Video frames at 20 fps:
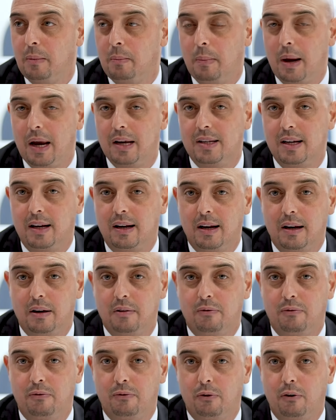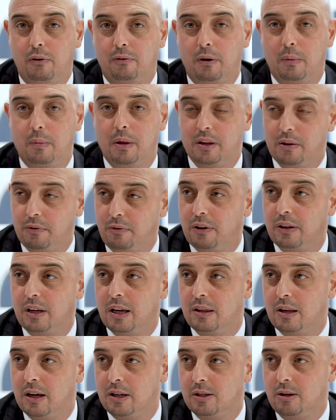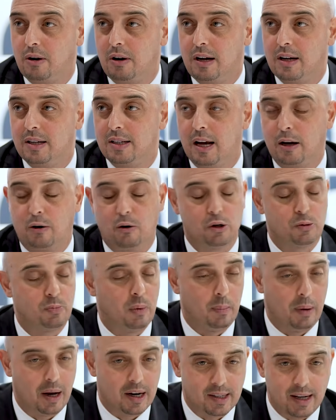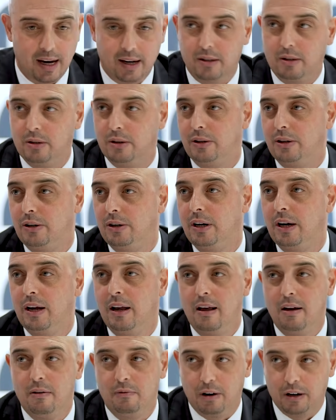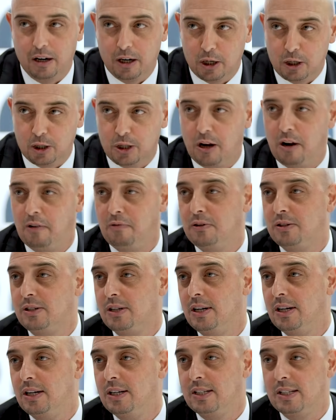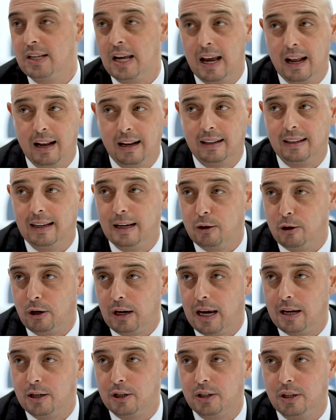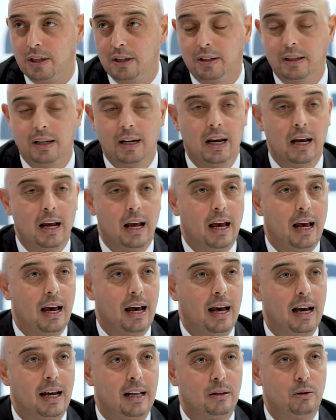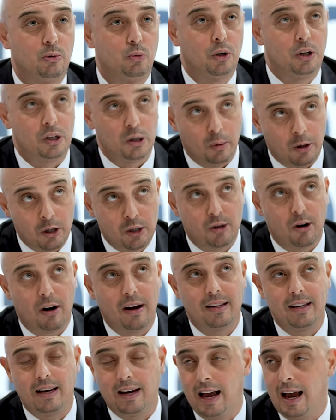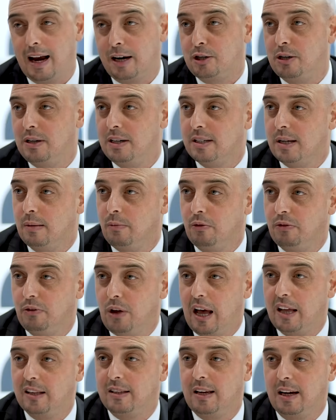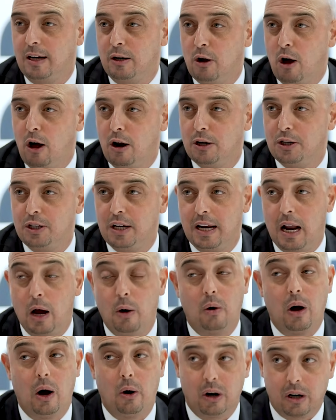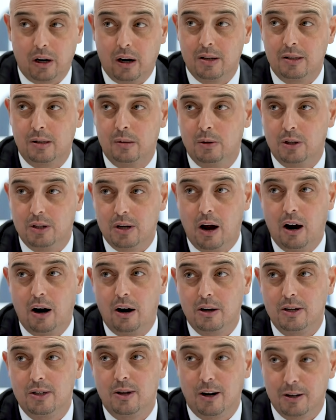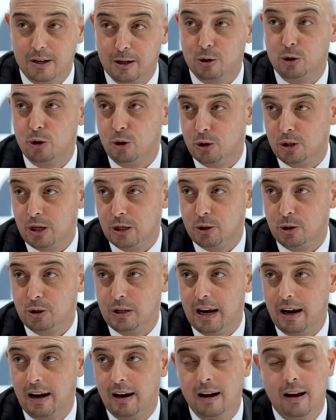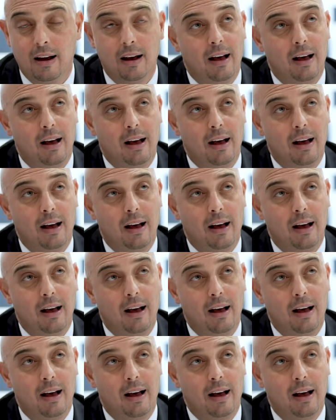basically from the different industries across public sector, financial services, health, education. And we're demonstrating actually some of that technology and how our customers are starting to use it today.